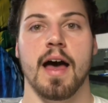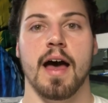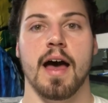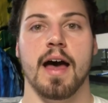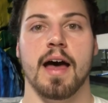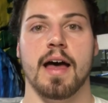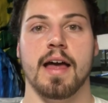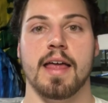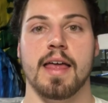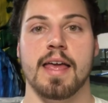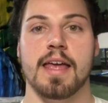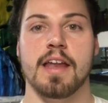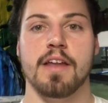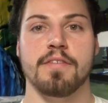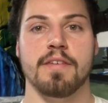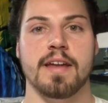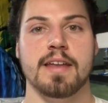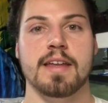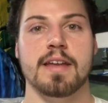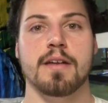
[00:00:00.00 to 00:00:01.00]
And
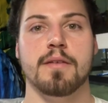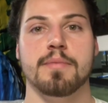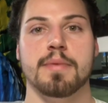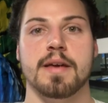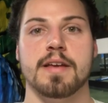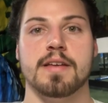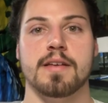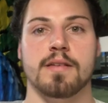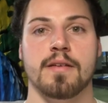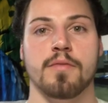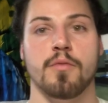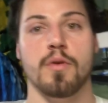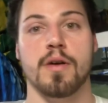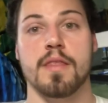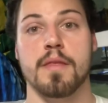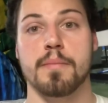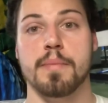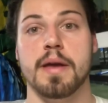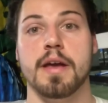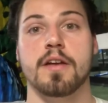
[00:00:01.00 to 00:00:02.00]
if I did one
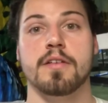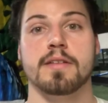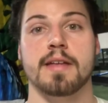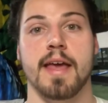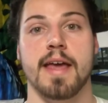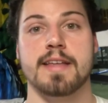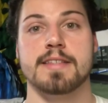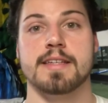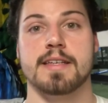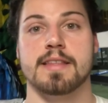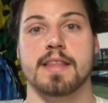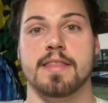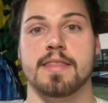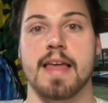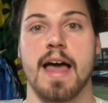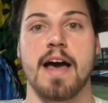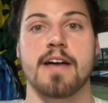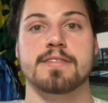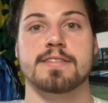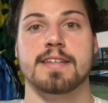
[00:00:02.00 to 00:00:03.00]
of the bigger tanks, like the
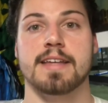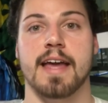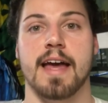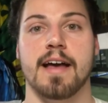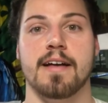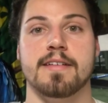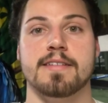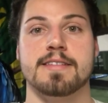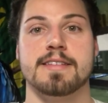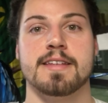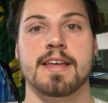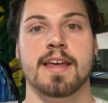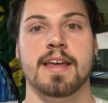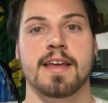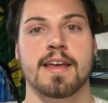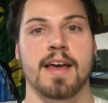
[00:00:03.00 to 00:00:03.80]
1,000 gallons,